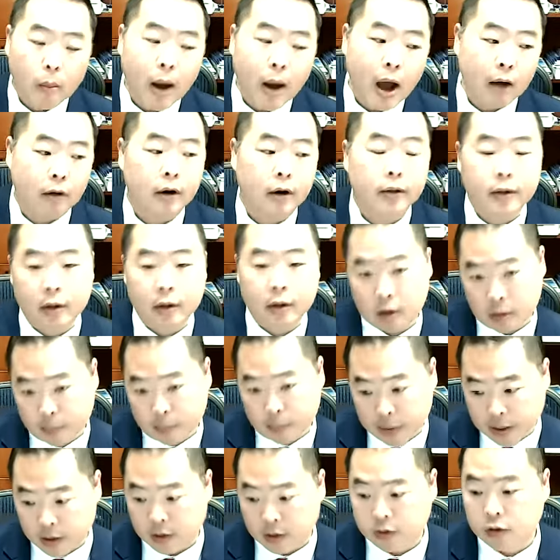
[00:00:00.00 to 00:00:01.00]
moderate than their
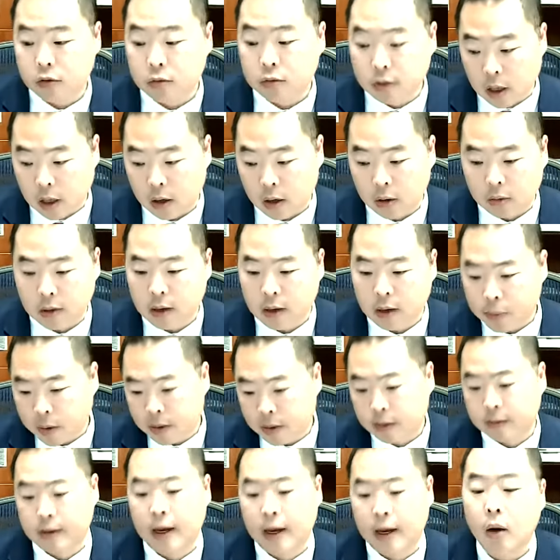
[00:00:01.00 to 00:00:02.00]
peers who don't. I'll put
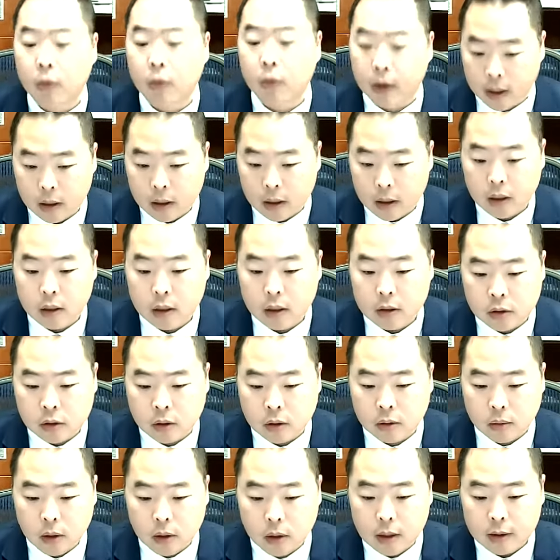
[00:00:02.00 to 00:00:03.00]
it that way.
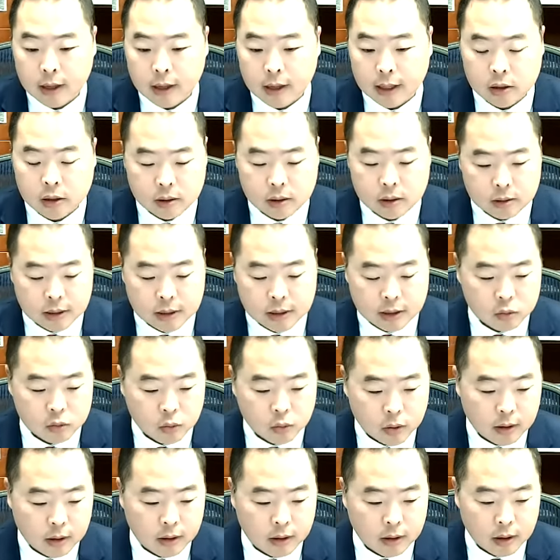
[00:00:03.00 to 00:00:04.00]
So that's
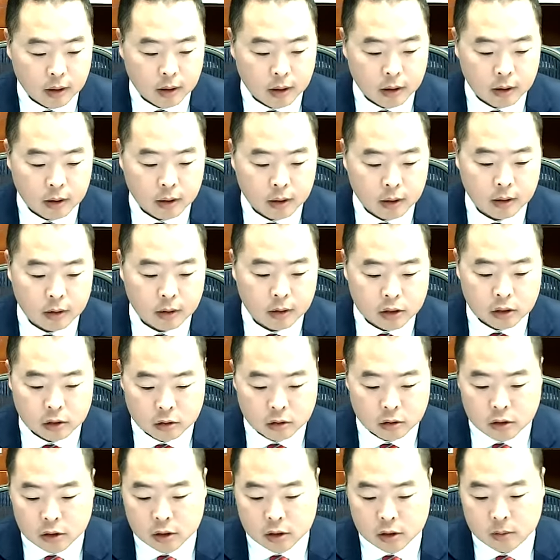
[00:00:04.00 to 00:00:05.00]
one of the
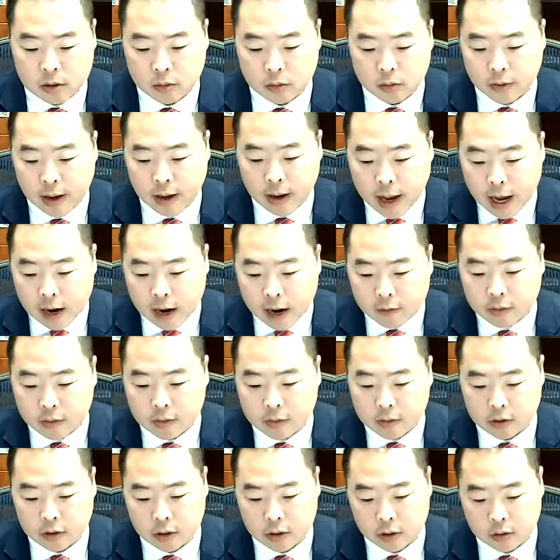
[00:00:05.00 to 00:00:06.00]
truisms that we have with
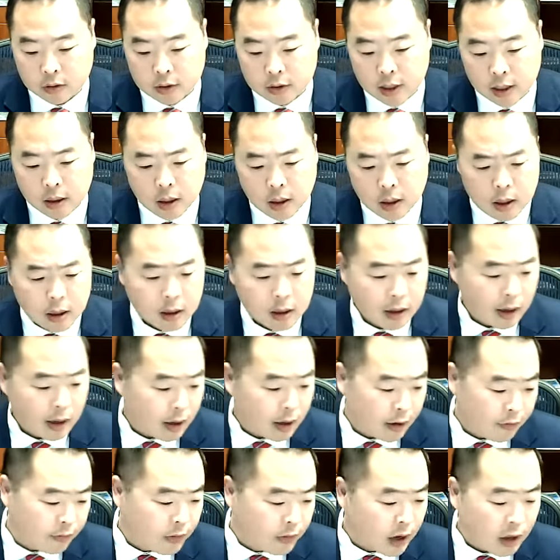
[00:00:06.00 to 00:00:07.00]
the Jones Act.
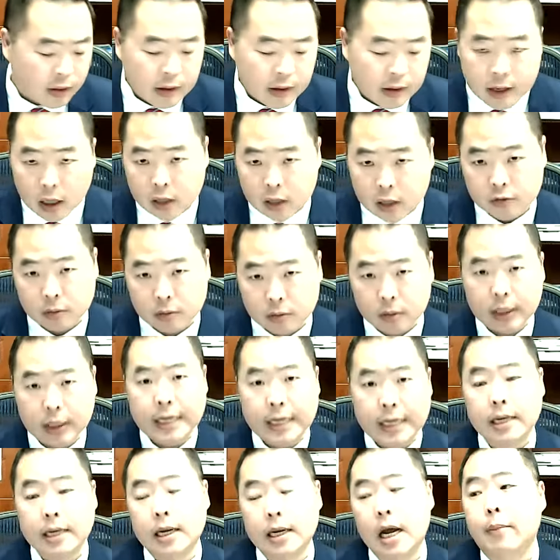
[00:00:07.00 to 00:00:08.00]
And if nothing else, from an
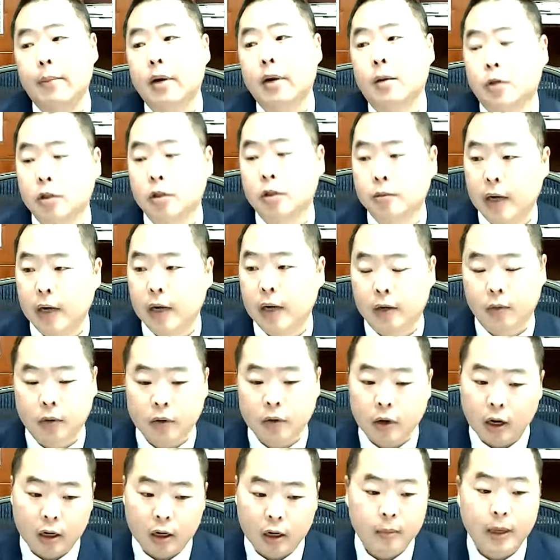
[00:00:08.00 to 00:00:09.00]
economic perspective, we're
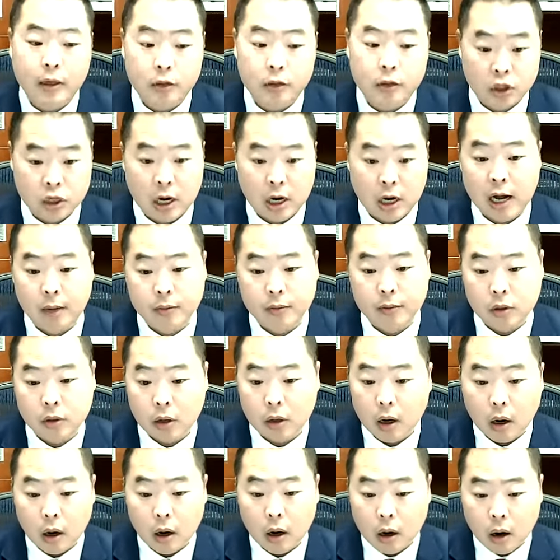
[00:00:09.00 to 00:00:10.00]
talking about jobs,
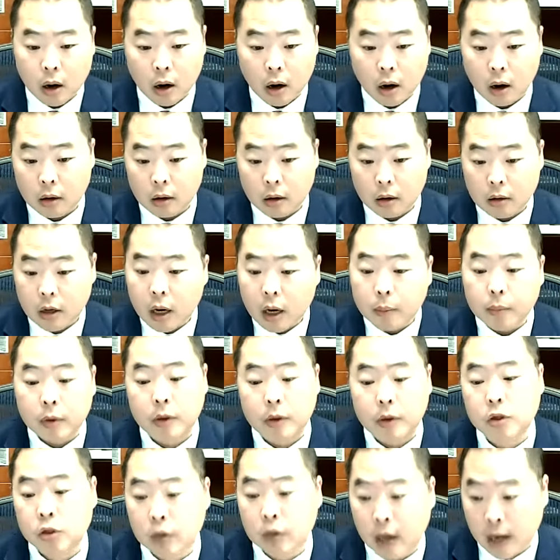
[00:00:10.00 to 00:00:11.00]
hard
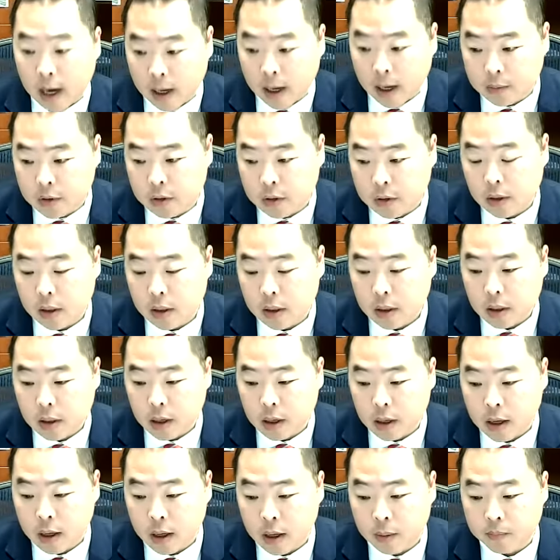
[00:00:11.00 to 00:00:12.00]
numbered jobs,
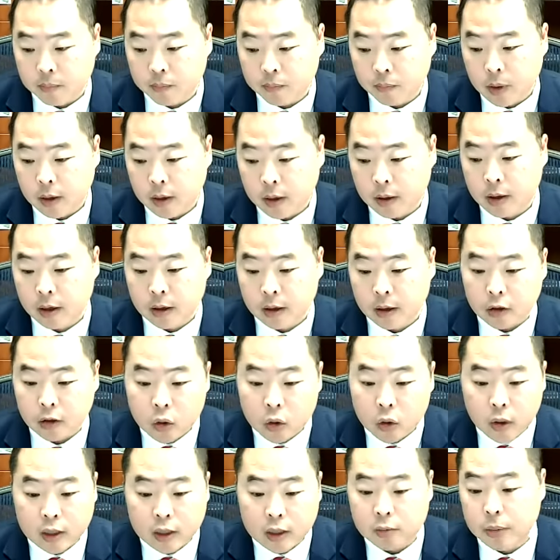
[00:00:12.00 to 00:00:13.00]
and
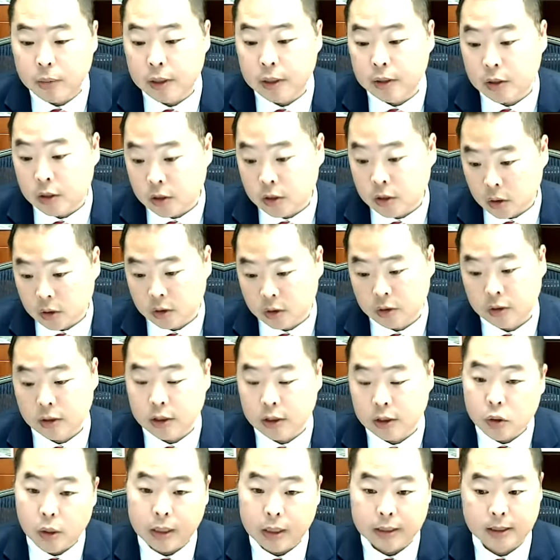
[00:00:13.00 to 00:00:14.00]
U.S. business owners and
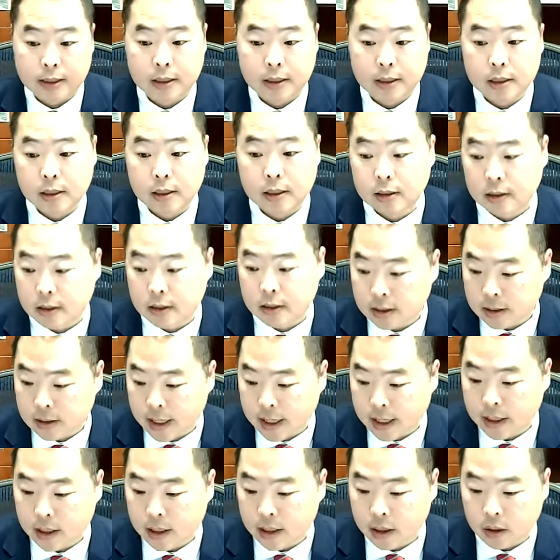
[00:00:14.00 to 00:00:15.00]
U.S. citizens at
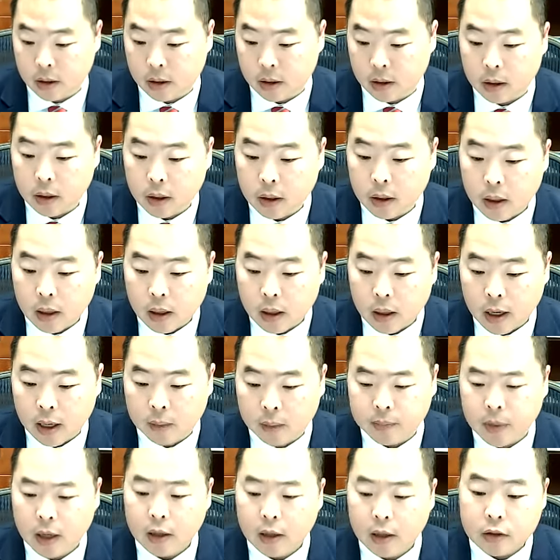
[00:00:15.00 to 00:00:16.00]
stake here.
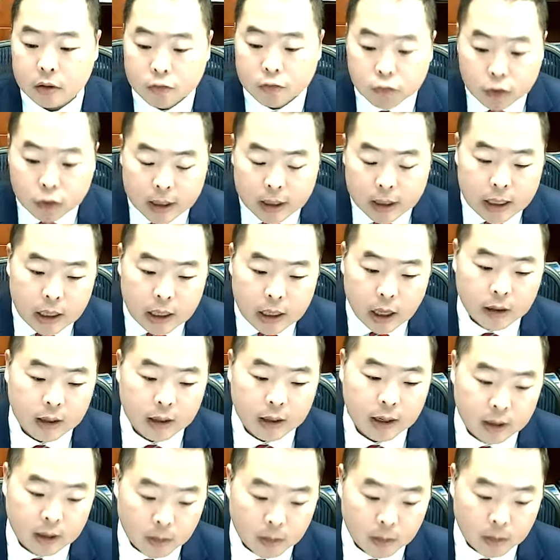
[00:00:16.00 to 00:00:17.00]
So really
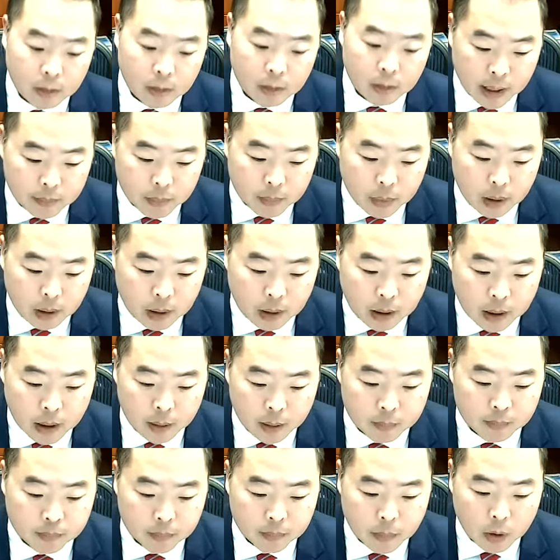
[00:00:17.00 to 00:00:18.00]
nothing on the pipe
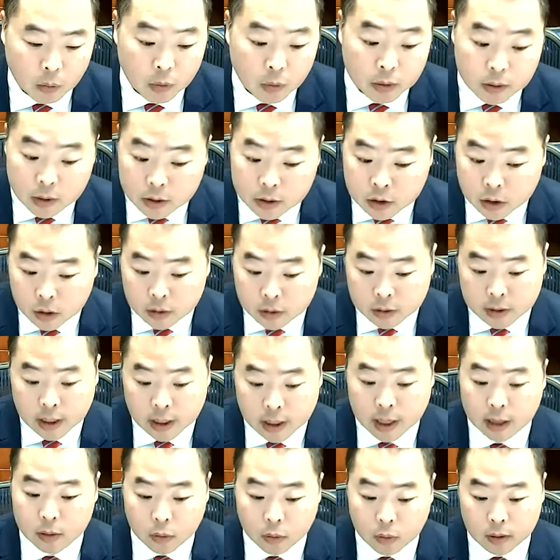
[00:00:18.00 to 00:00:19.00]
with the Jones
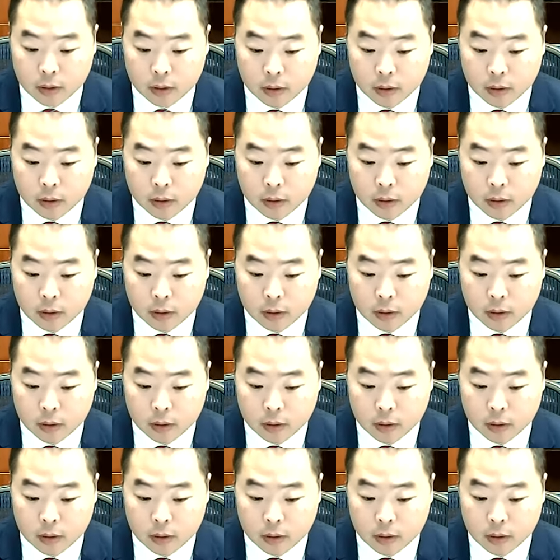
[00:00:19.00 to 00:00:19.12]
Act.